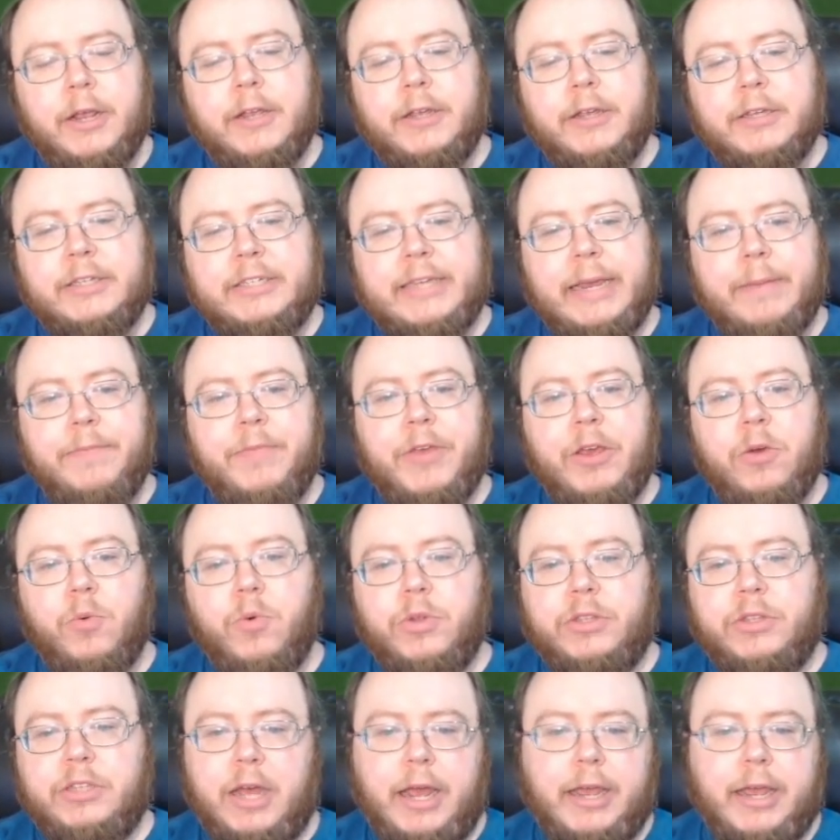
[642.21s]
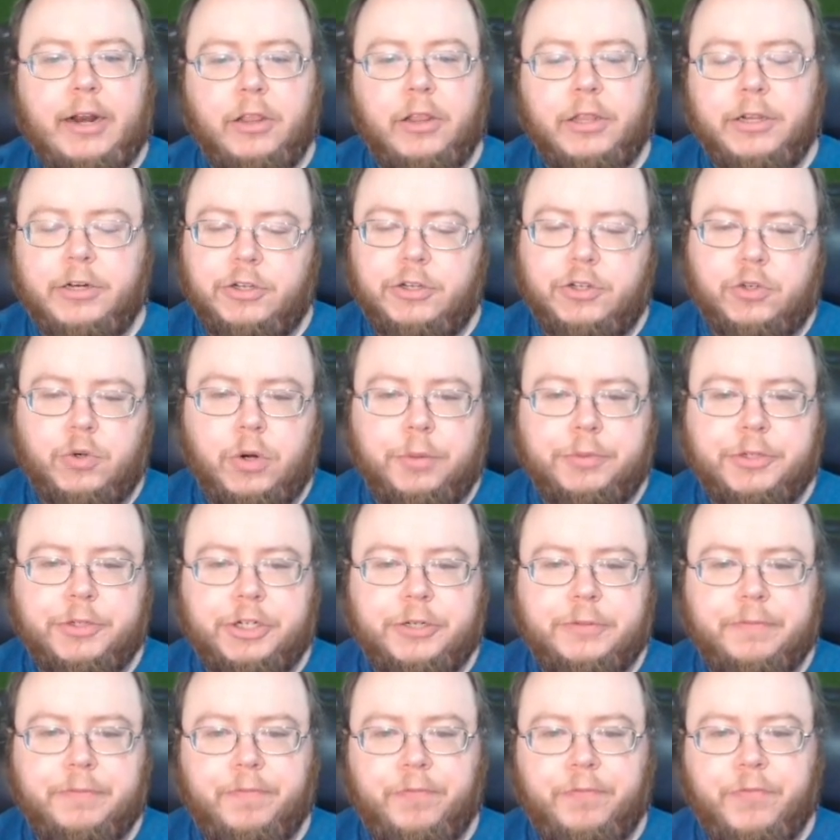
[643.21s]
Same thing with title and
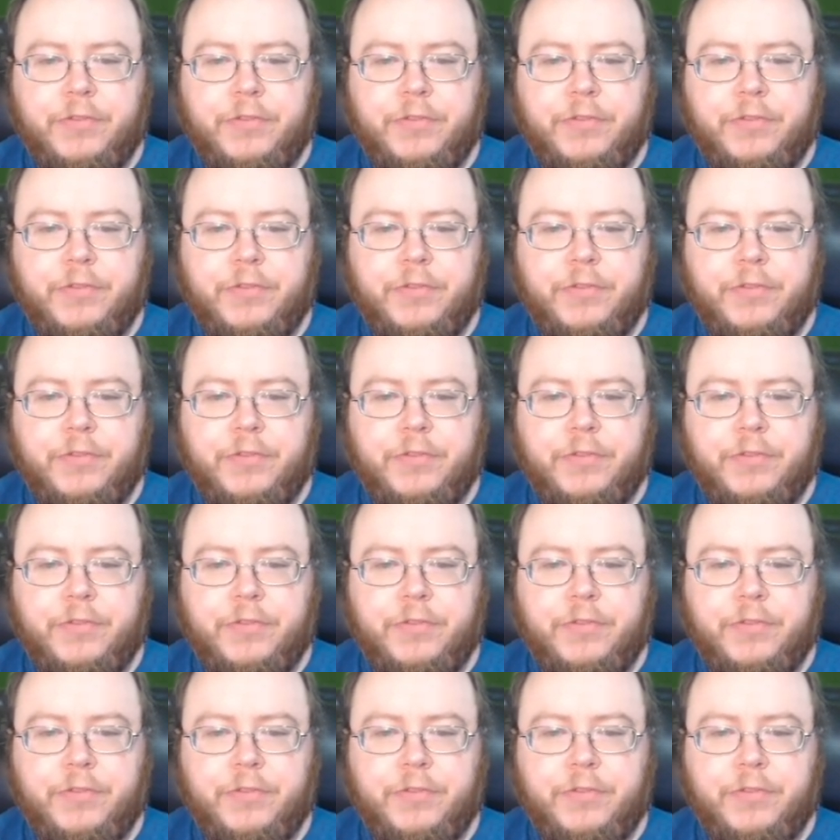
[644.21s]
description.